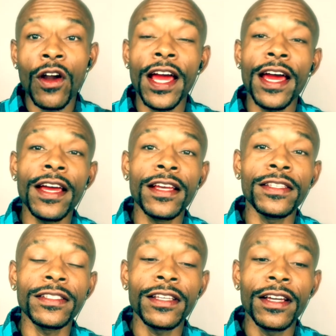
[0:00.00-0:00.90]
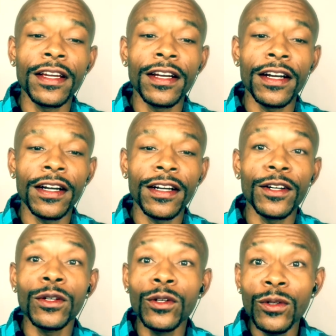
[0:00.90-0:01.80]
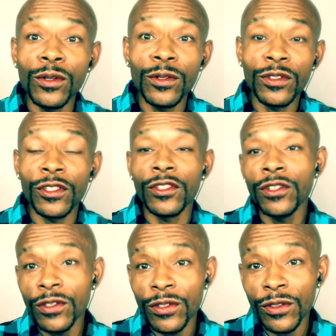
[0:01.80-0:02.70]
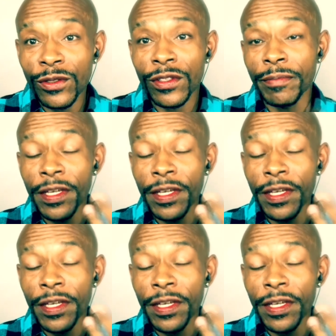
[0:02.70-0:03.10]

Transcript: as who to choose to be